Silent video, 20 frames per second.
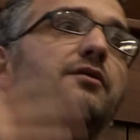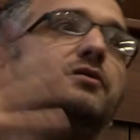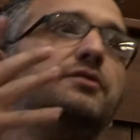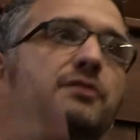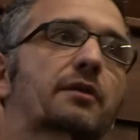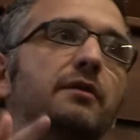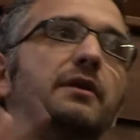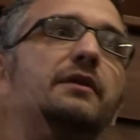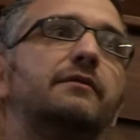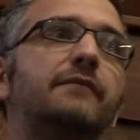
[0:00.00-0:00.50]

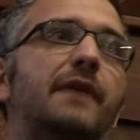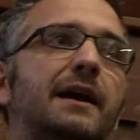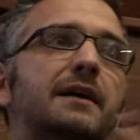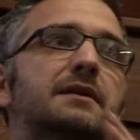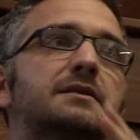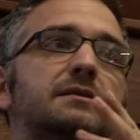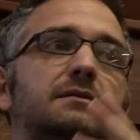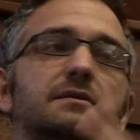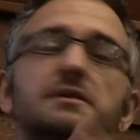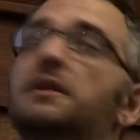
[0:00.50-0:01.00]
controlling
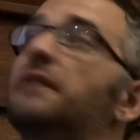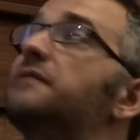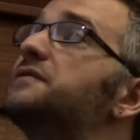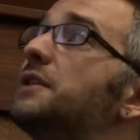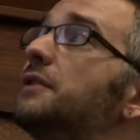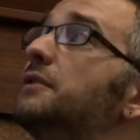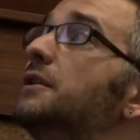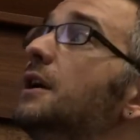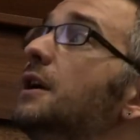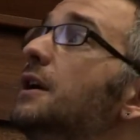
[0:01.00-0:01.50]
racks and stuff.
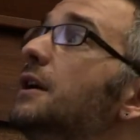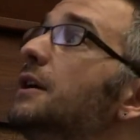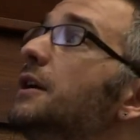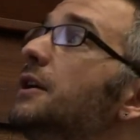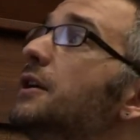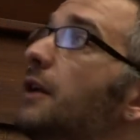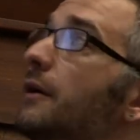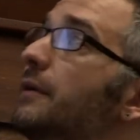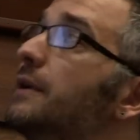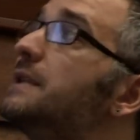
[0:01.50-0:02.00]
So,
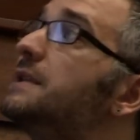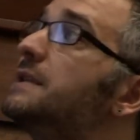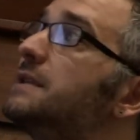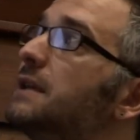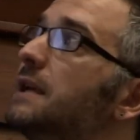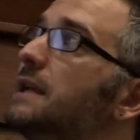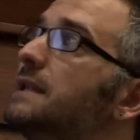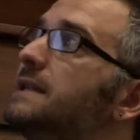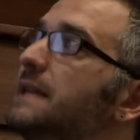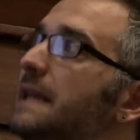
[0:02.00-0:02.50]

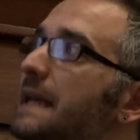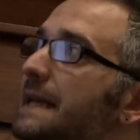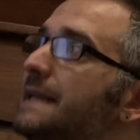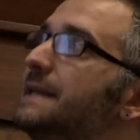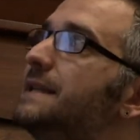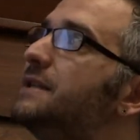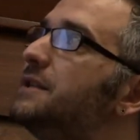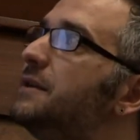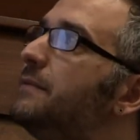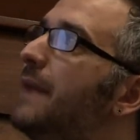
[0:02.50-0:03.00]
it's
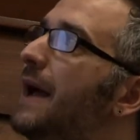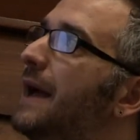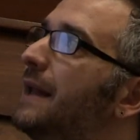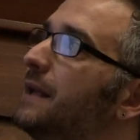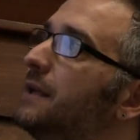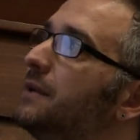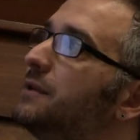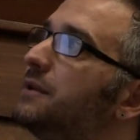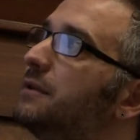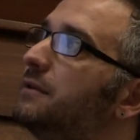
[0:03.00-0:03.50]
easy to
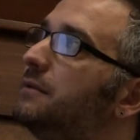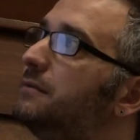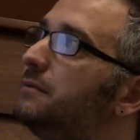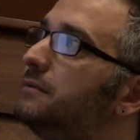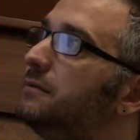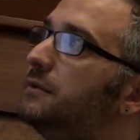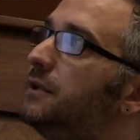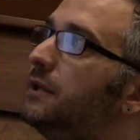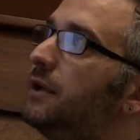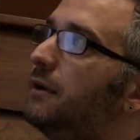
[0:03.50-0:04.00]
manage,
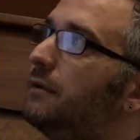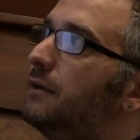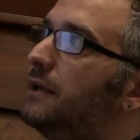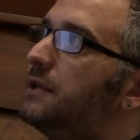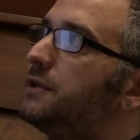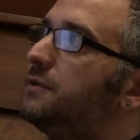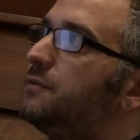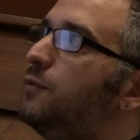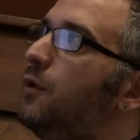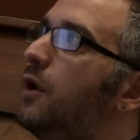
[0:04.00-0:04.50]
and,
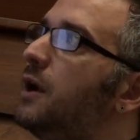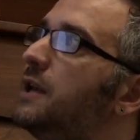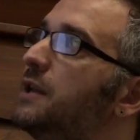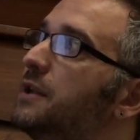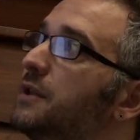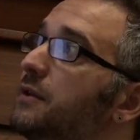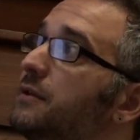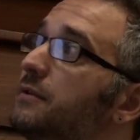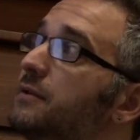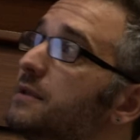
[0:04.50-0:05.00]
it's widely
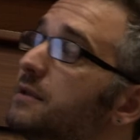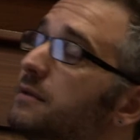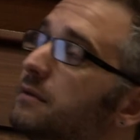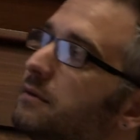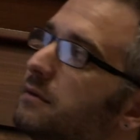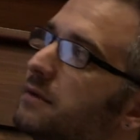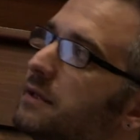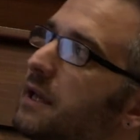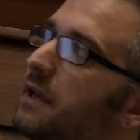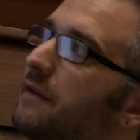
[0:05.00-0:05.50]
used,
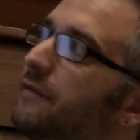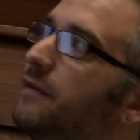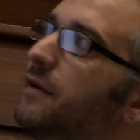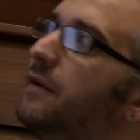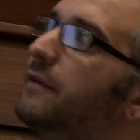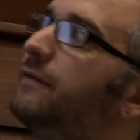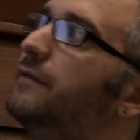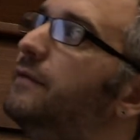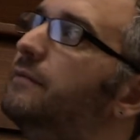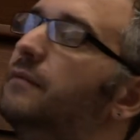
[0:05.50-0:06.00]
say,
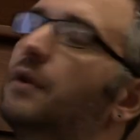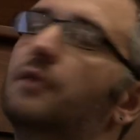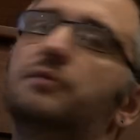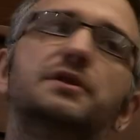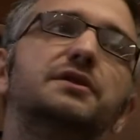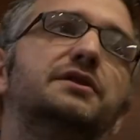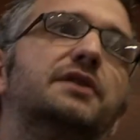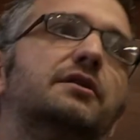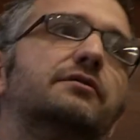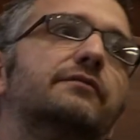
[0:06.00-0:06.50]
for
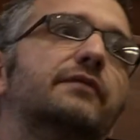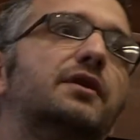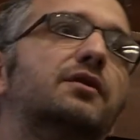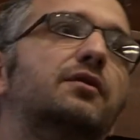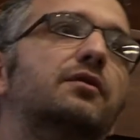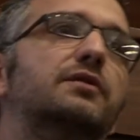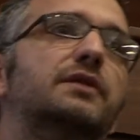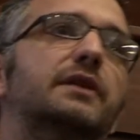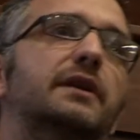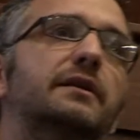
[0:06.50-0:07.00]
multi-channel
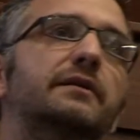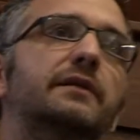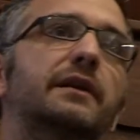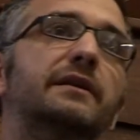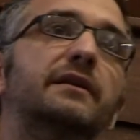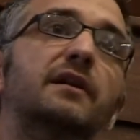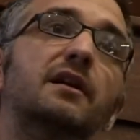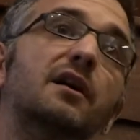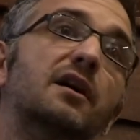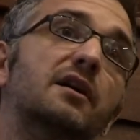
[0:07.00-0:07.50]
recording
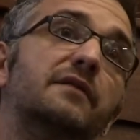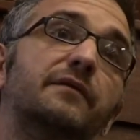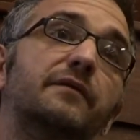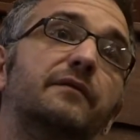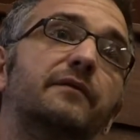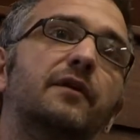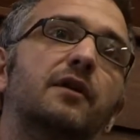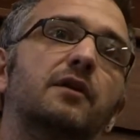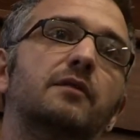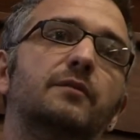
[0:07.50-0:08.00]
in the live
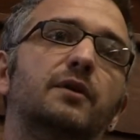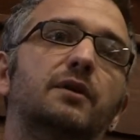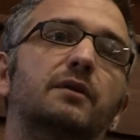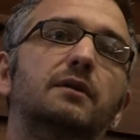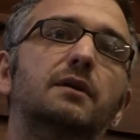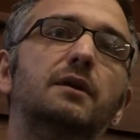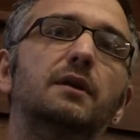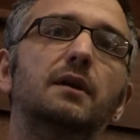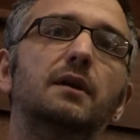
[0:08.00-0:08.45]
environment.